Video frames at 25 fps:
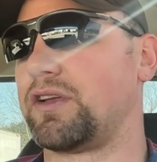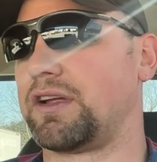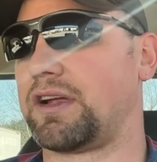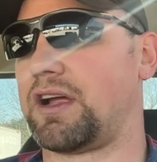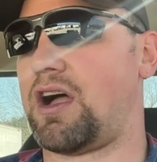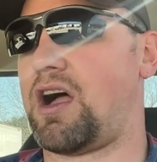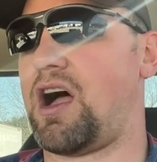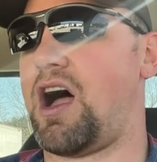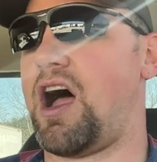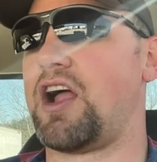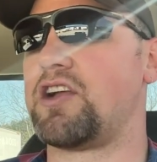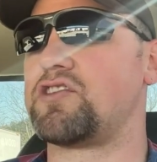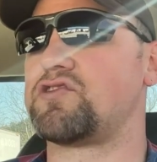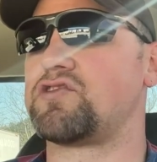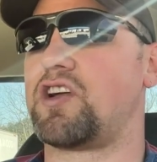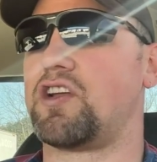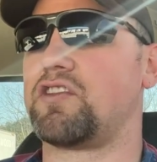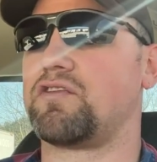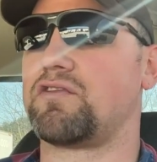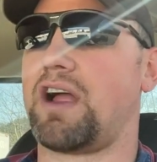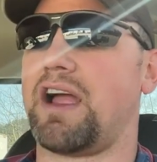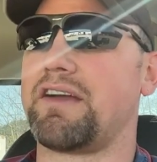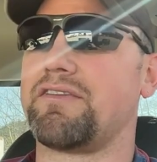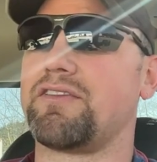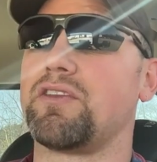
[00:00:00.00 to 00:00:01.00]
like a
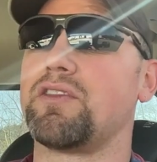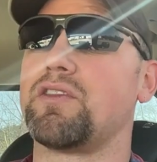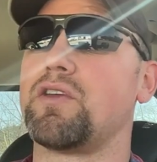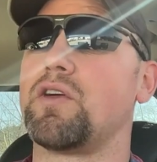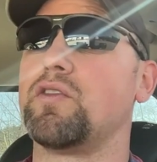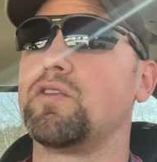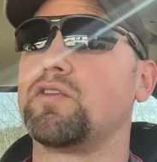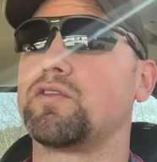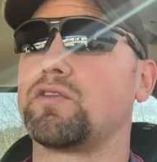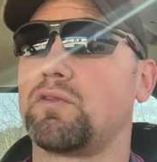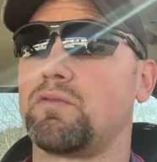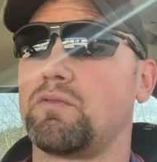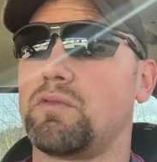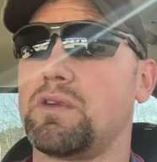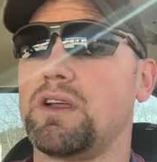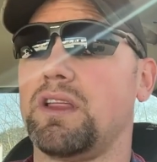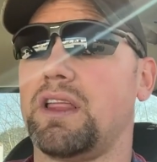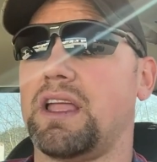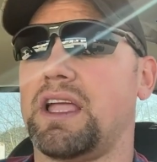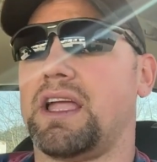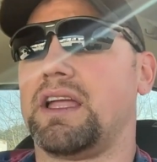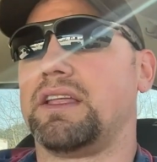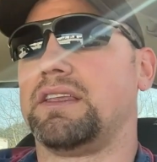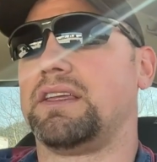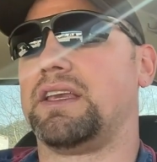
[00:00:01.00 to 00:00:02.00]
hotshot driver, those are real
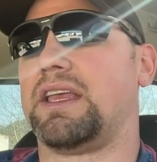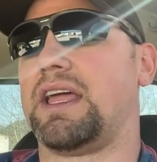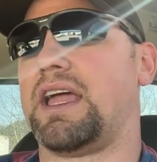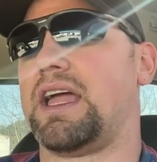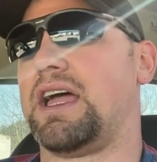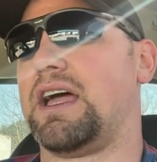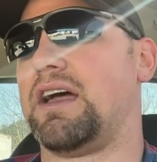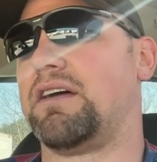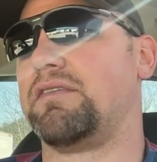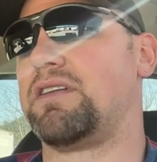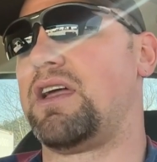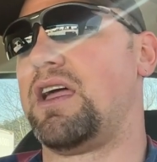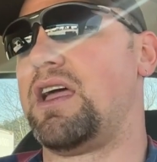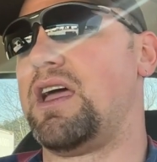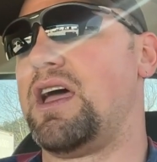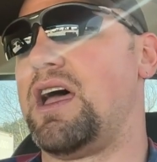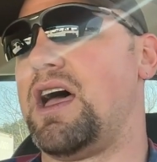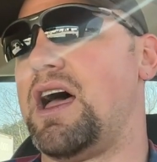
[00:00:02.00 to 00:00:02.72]
handy to have.